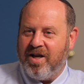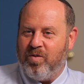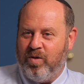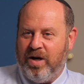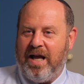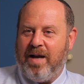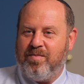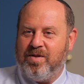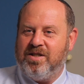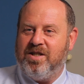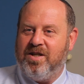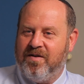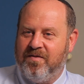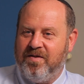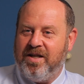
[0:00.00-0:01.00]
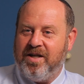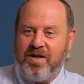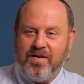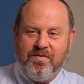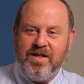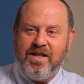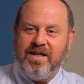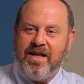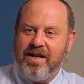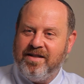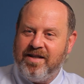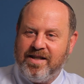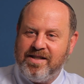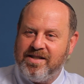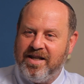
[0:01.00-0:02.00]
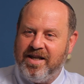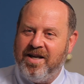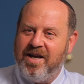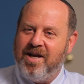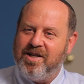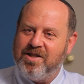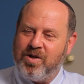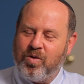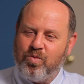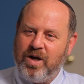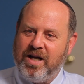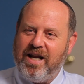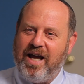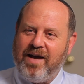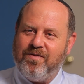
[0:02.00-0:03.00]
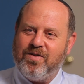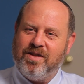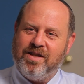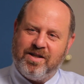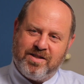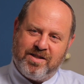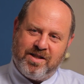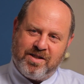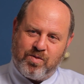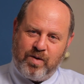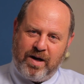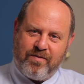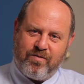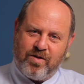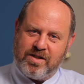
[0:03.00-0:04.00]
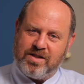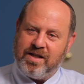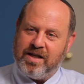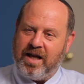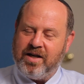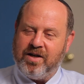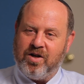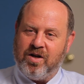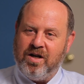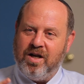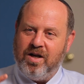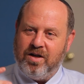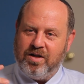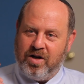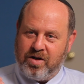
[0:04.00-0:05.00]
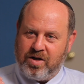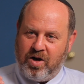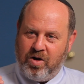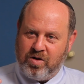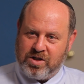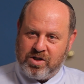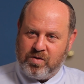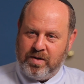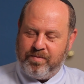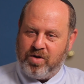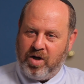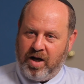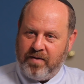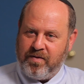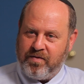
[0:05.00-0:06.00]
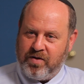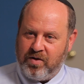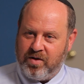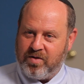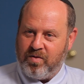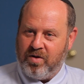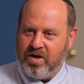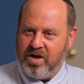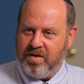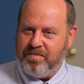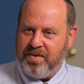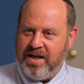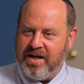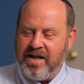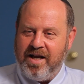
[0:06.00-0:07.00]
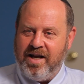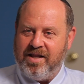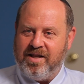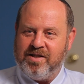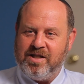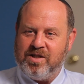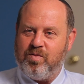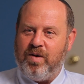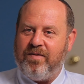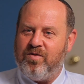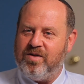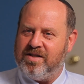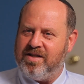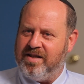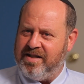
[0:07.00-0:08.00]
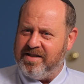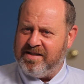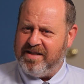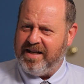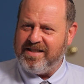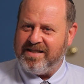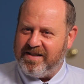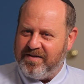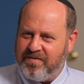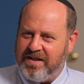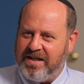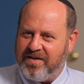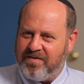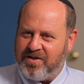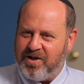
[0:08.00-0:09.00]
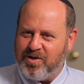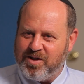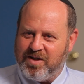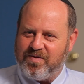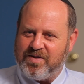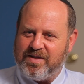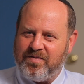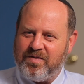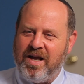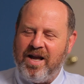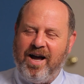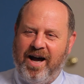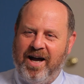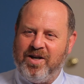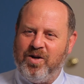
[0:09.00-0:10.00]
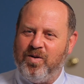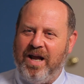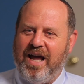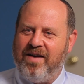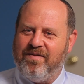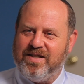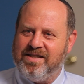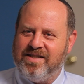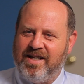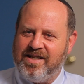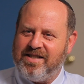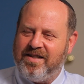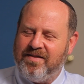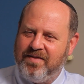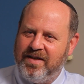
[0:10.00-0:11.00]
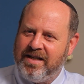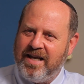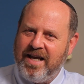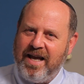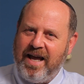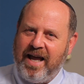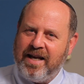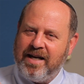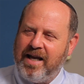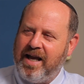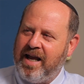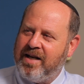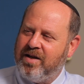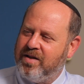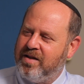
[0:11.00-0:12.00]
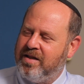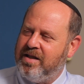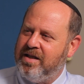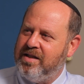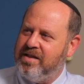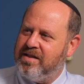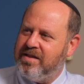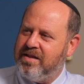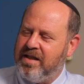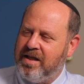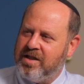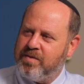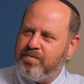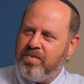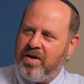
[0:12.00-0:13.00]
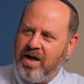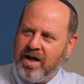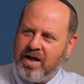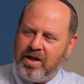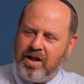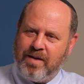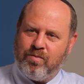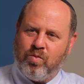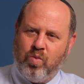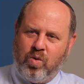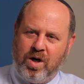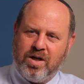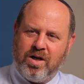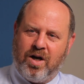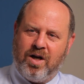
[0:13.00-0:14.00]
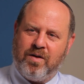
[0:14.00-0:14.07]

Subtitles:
what happens to your feet? Your feet get dusty. So right after there's this reference to getting your coat stripped off of you and thrown in a pit, there's this reference to these dusty feet of Joseph, as if I don't have his dusty feet. And these things pile up one